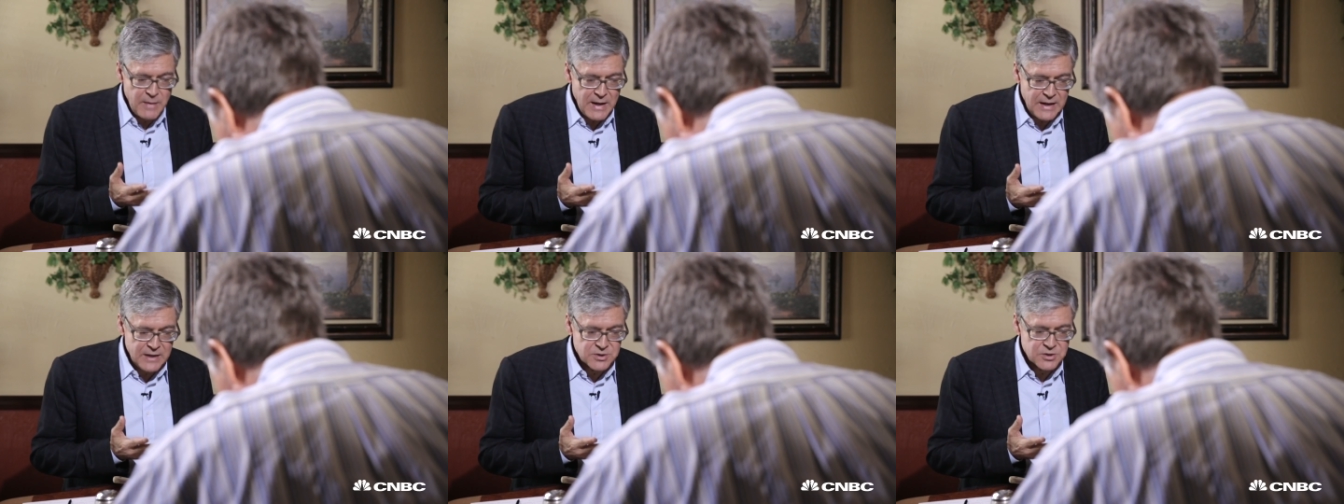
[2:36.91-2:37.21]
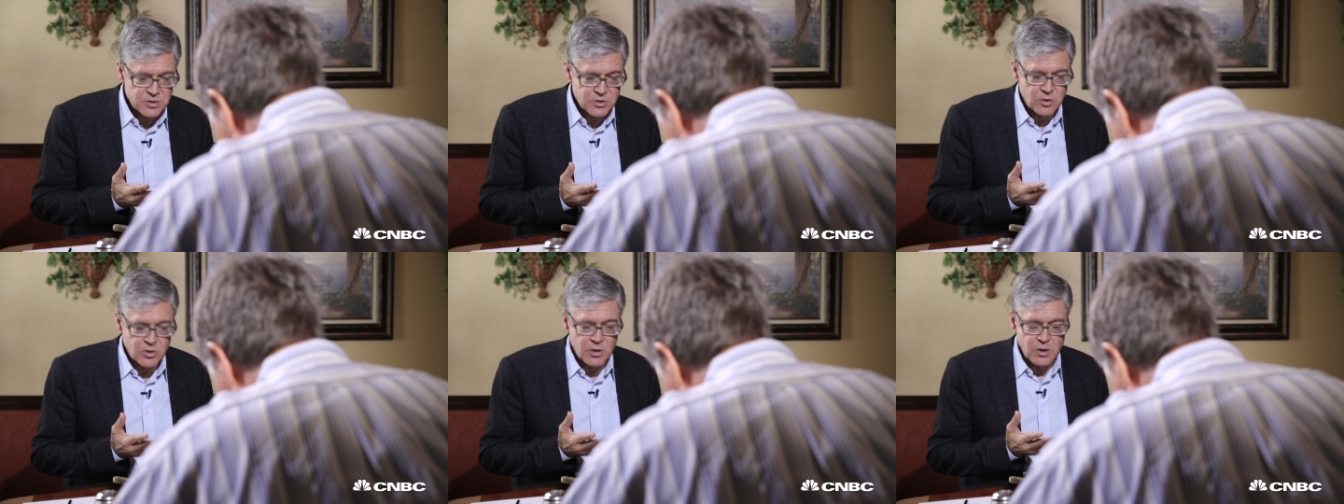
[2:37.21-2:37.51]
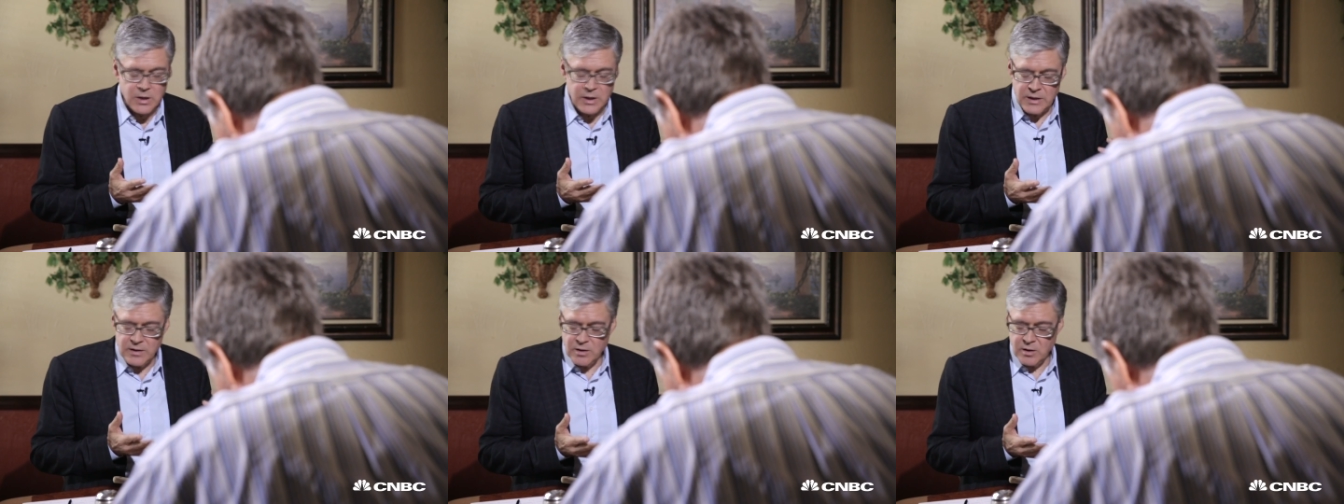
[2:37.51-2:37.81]
my
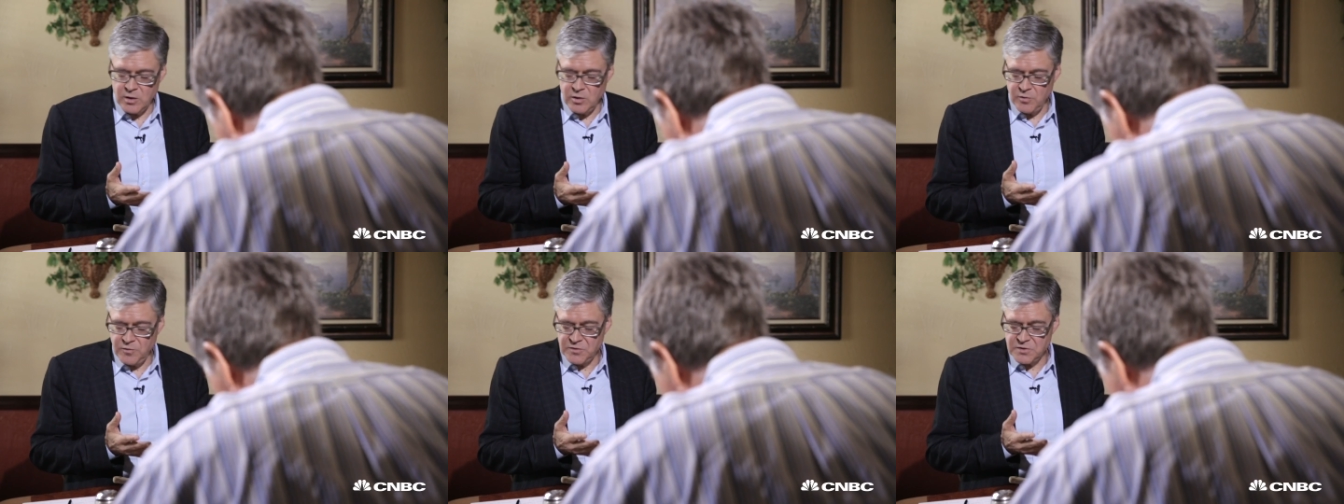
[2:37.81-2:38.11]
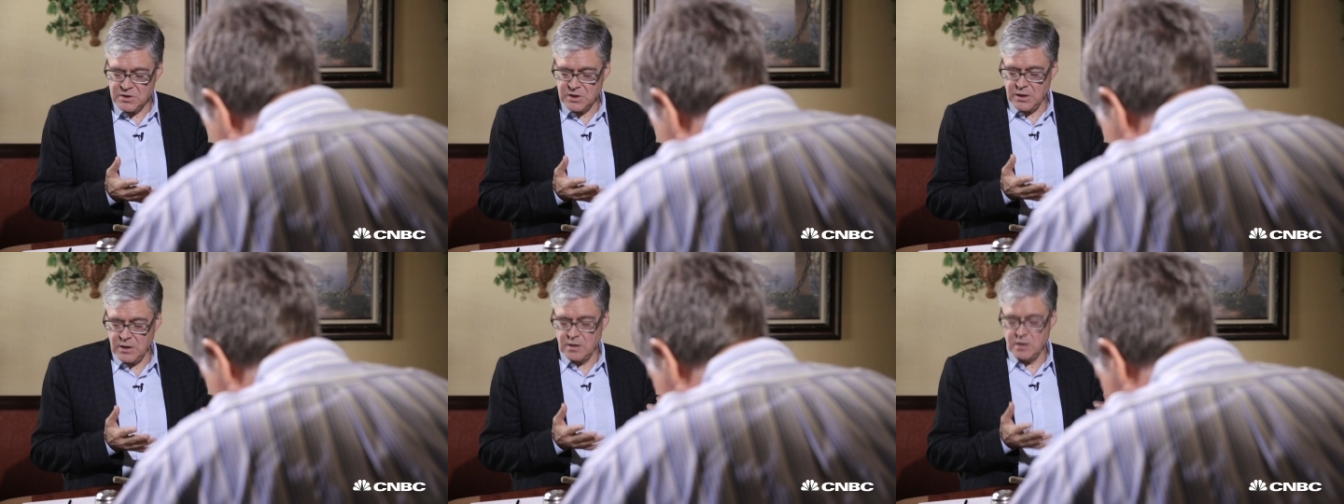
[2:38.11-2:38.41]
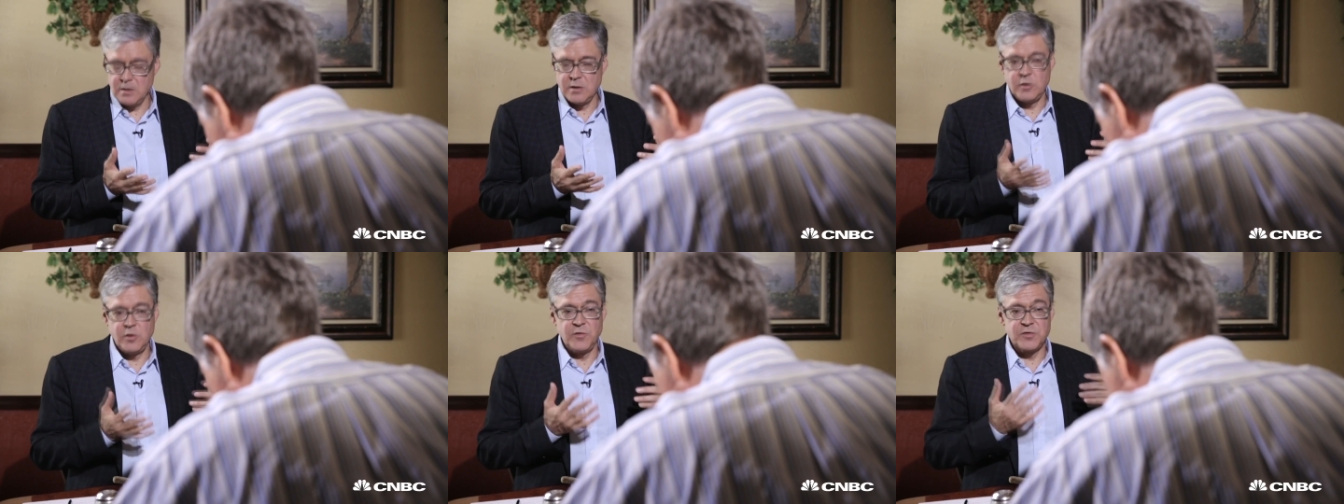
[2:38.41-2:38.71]
master. And right, that's why said, these
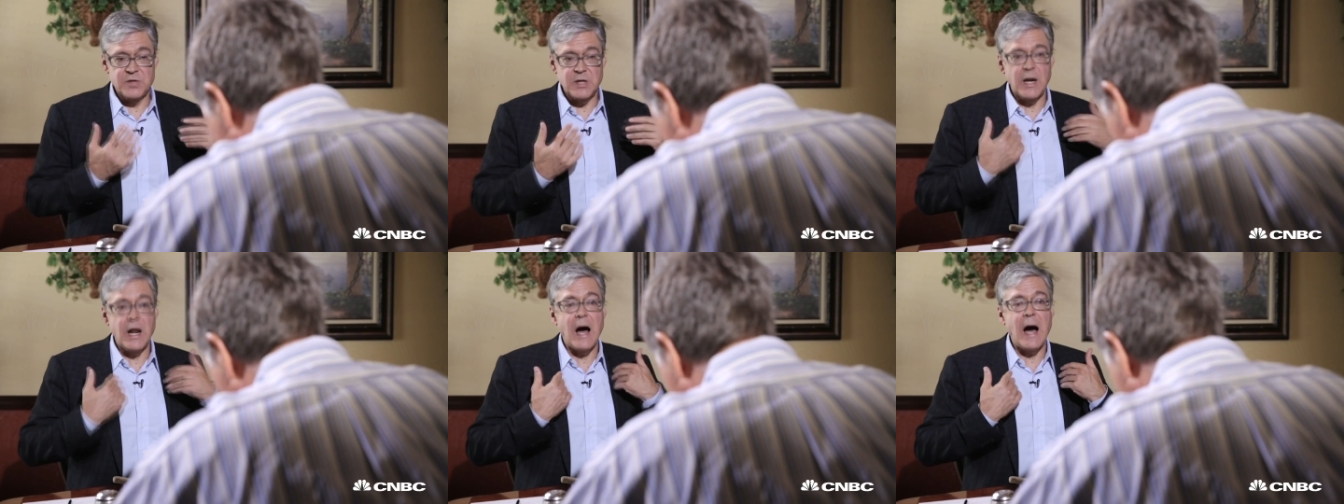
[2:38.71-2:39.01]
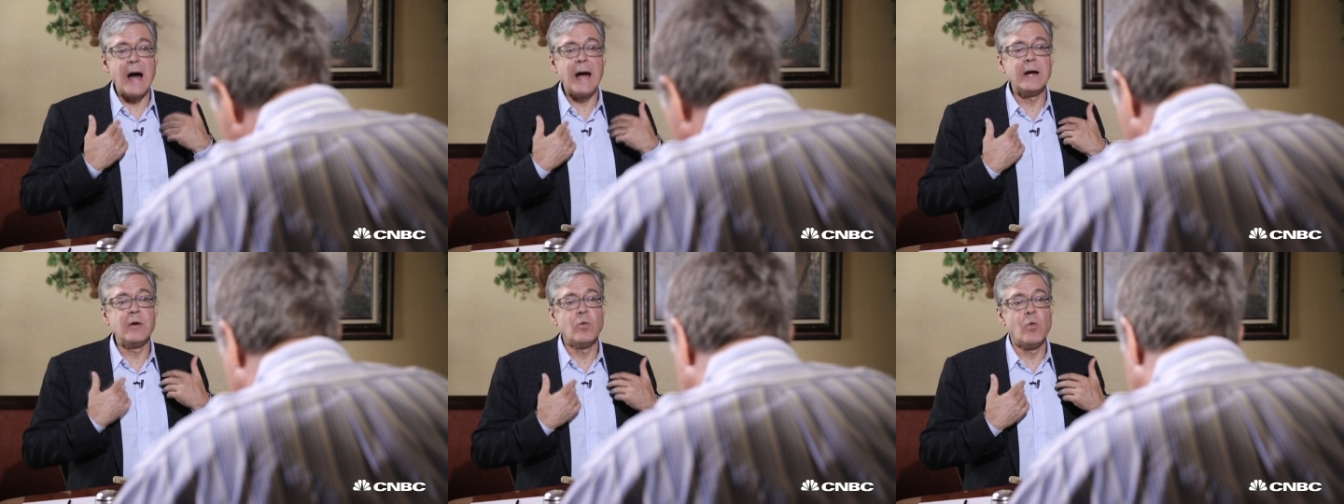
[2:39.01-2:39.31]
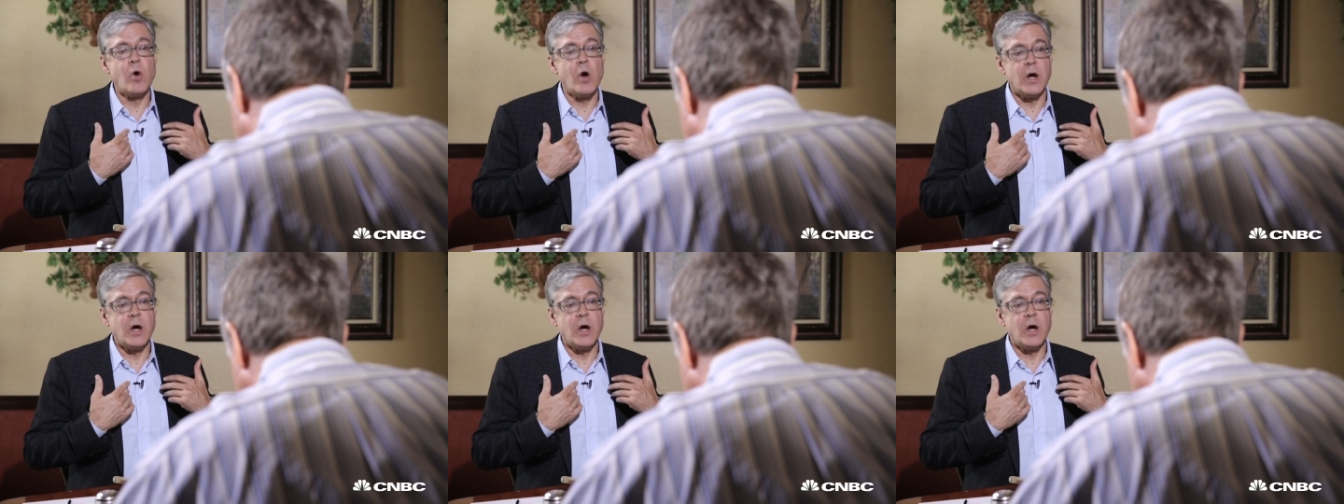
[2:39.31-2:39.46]
questions said, are sort I of...